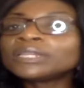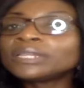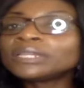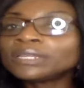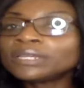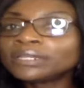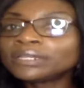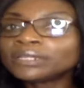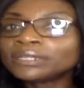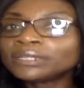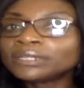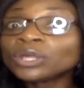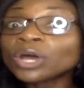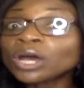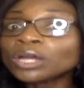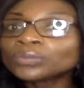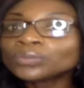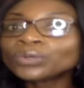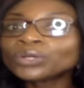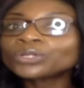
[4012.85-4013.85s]
in, in
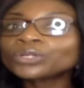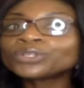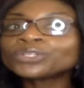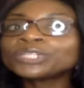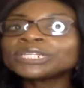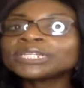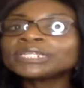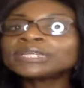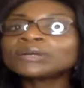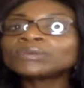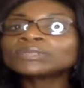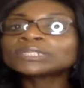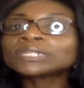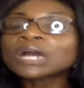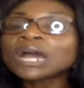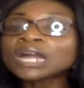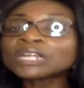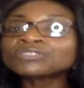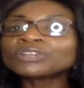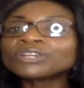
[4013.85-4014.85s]
thought, word, or deed that was
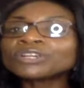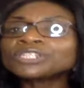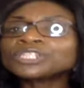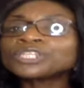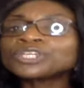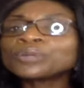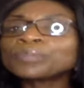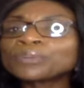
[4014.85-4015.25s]
contrary to your